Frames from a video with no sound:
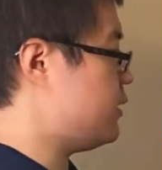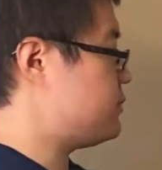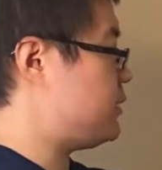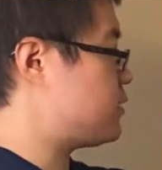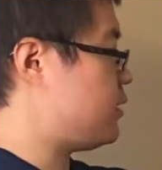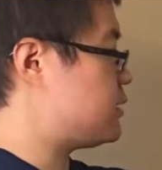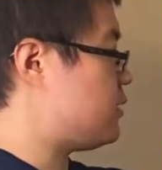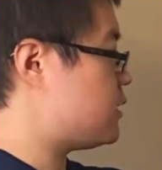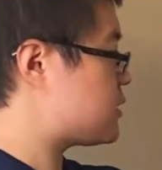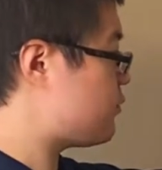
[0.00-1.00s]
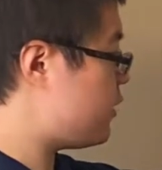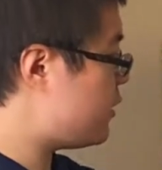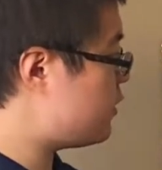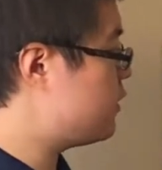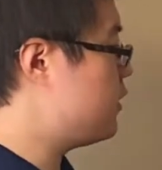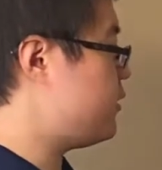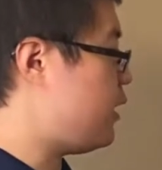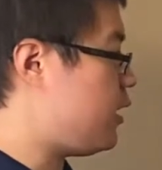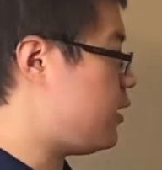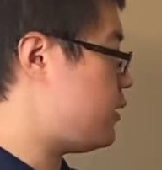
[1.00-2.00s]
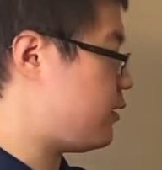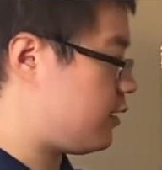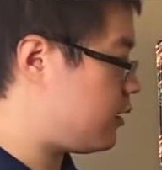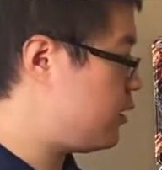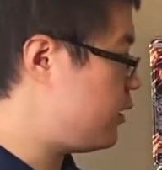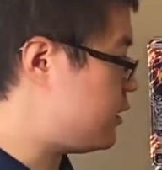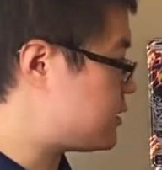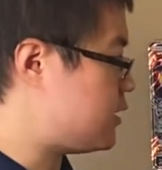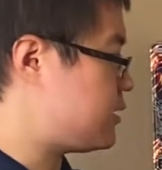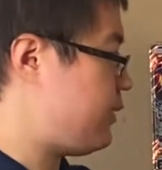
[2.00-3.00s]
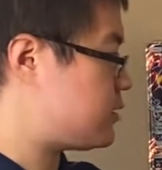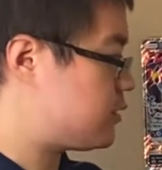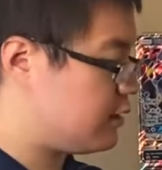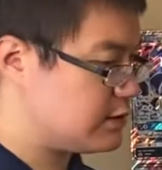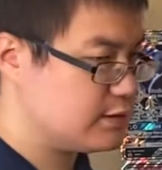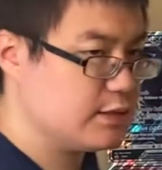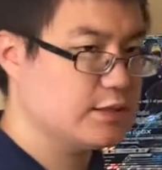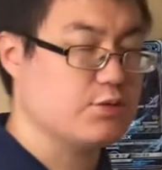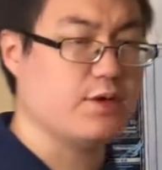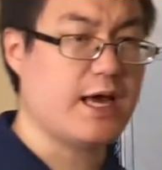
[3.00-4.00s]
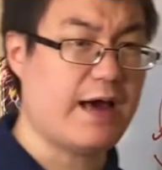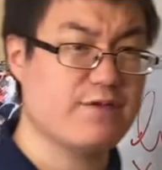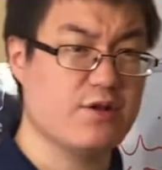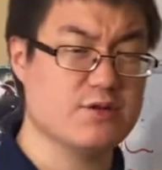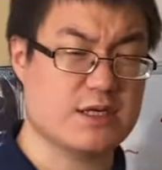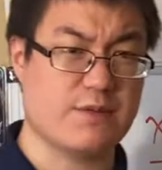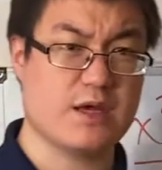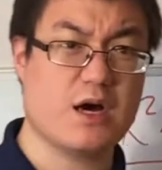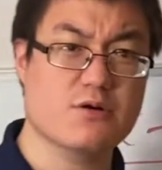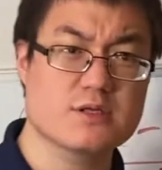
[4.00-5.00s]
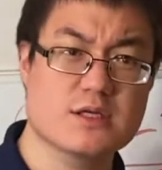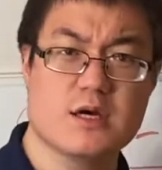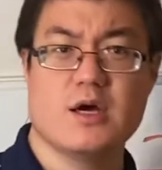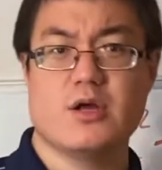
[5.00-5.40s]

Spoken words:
especially because of the squared, the a, and this doesn't match this. So we have to do something else.